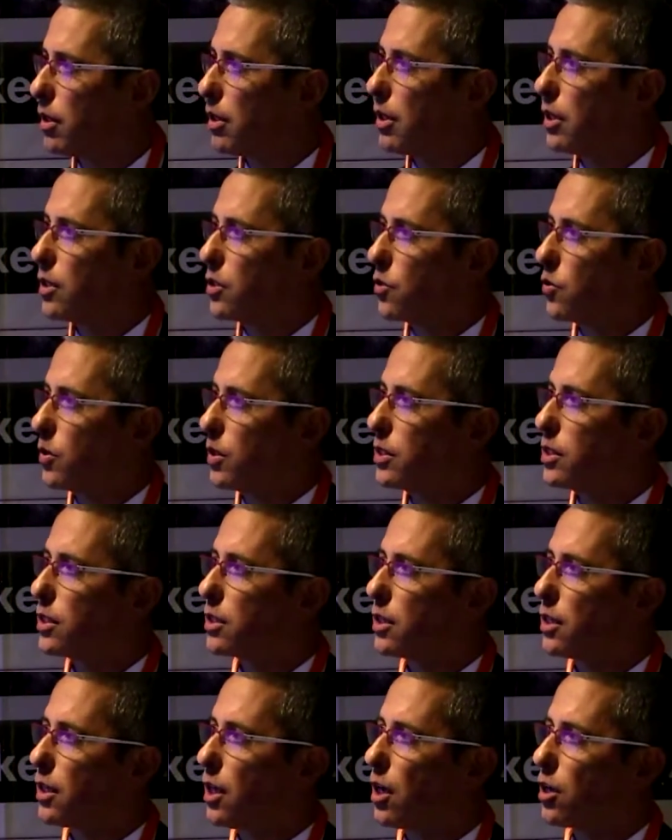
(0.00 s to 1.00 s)
So is it
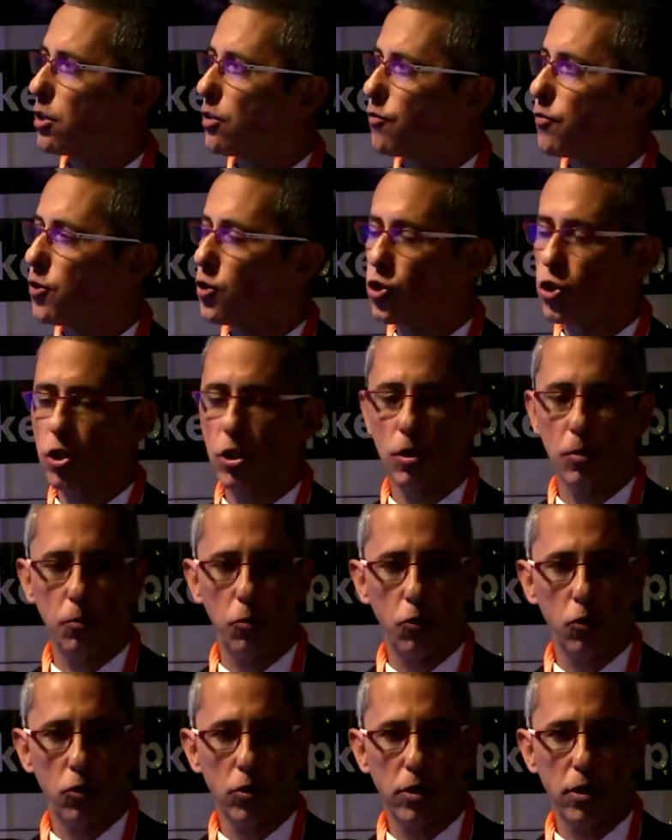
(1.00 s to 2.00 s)
an artificial
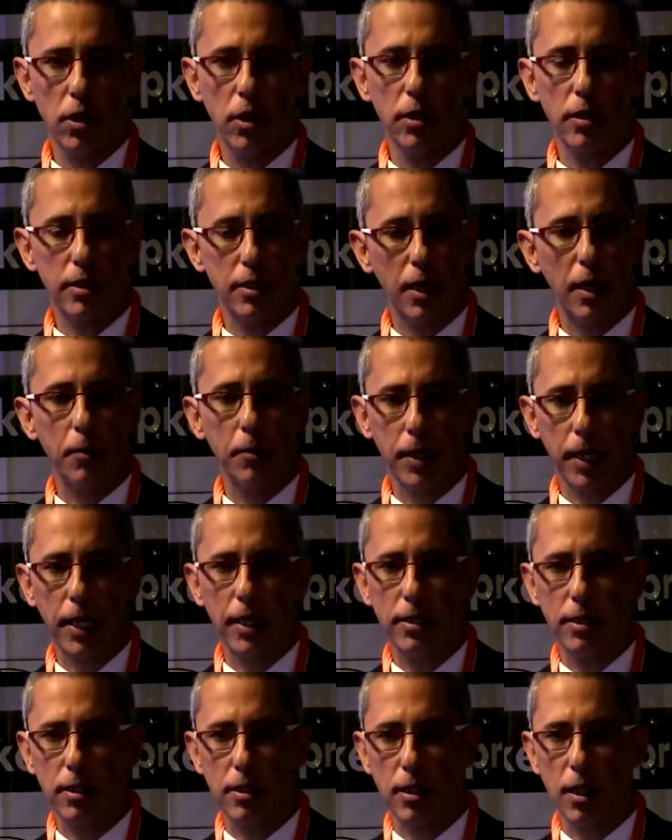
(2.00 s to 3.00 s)
bursa? In some
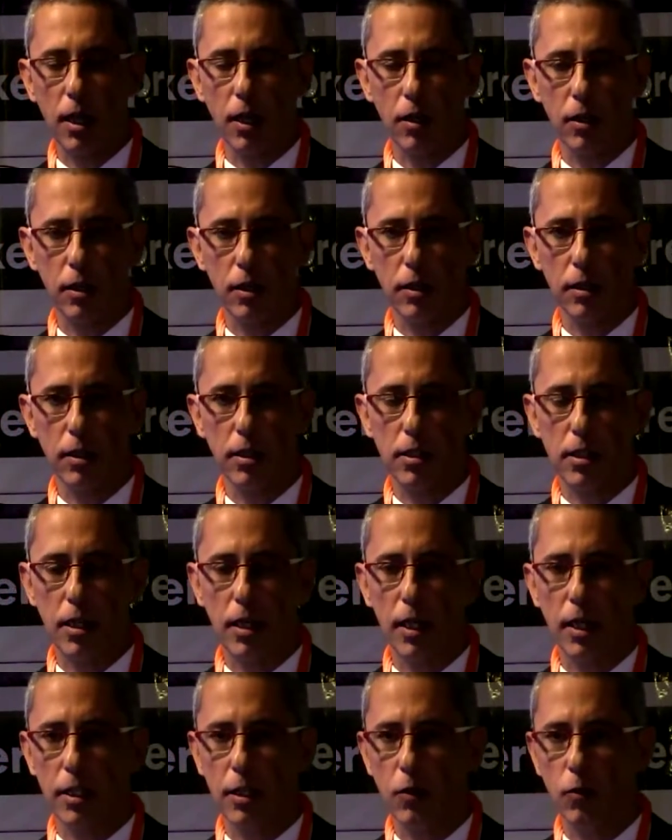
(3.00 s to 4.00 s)
cases, like in this
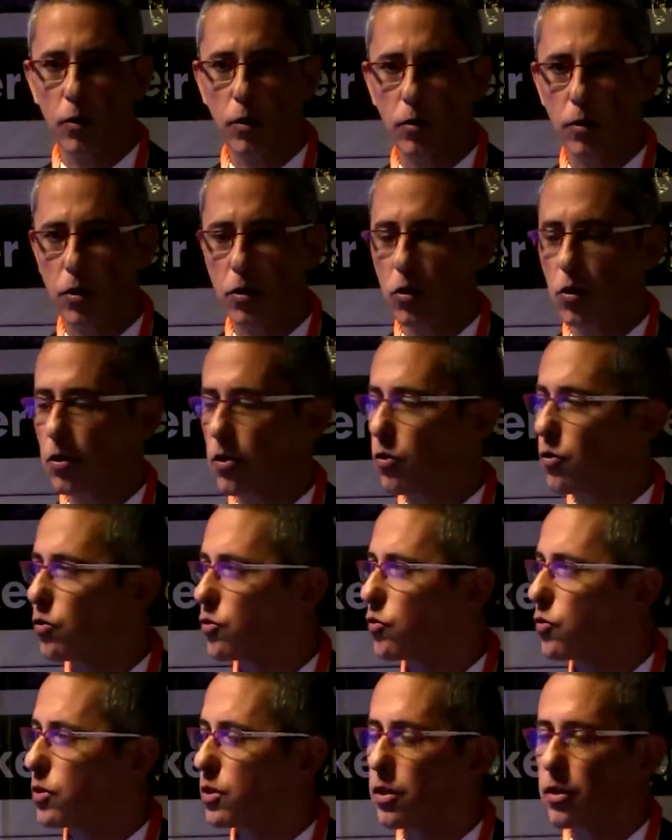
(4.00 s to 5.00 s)
lady, when we saw the
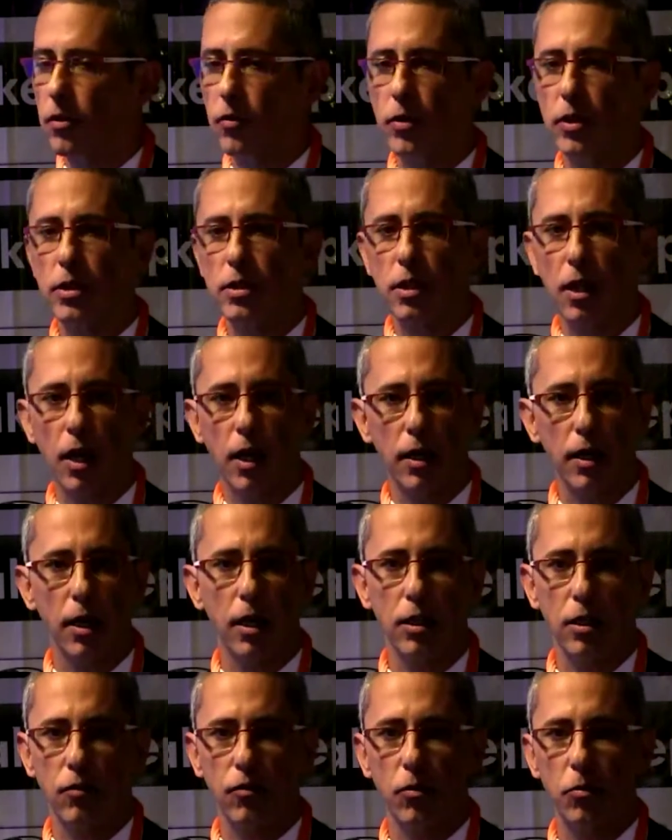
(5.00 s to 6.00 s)
ultrasound, there is like
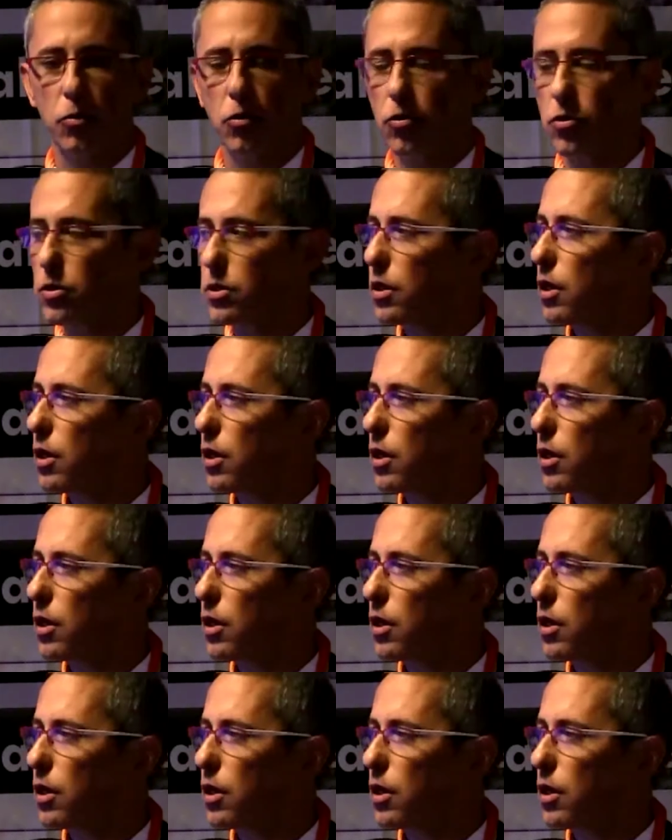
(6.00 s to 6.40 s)
kind of a bursa.